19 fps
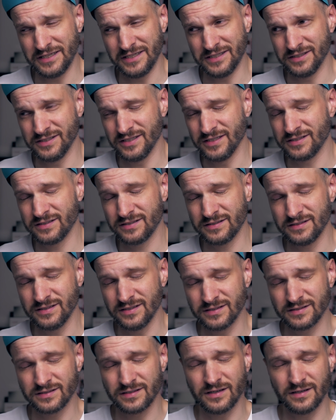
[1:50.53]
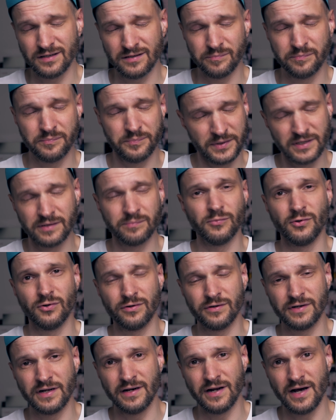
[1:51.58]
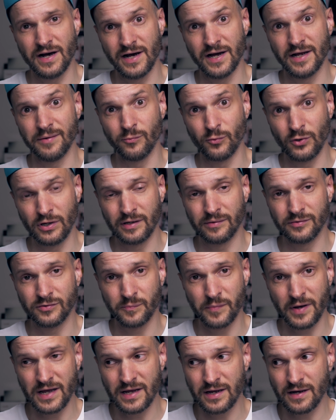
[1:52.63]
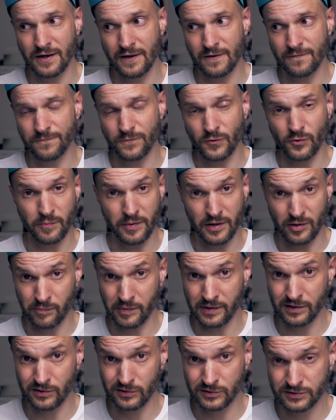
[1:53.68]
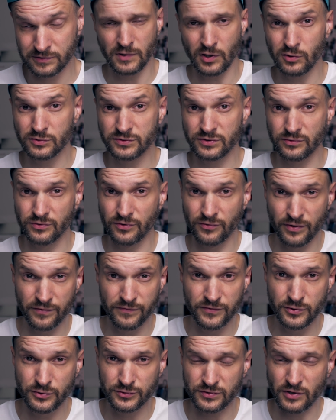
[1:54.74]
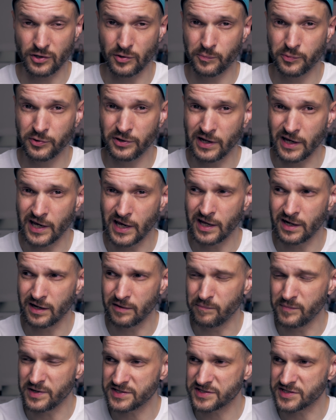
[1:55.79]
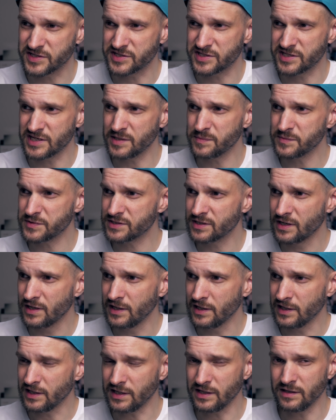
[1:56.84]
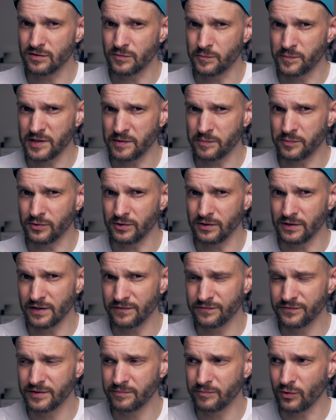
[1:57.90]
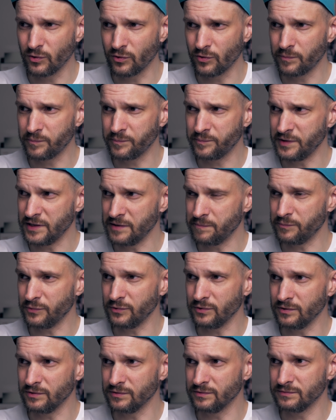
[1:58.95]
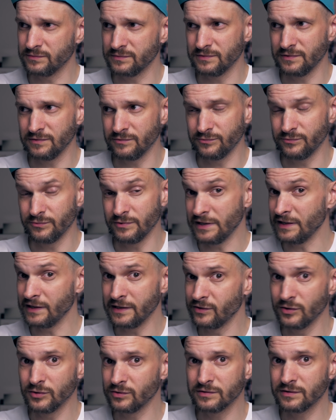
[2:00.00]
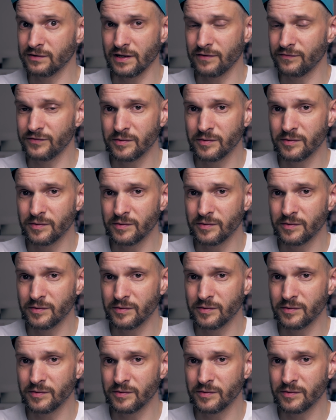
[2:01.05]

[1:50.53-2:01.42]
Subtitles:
And that's just a bit more than I'm willing to pay for a pair of pedals. Also, the reviews are pretty hit and miss, it seems. Either people love them or people really don't love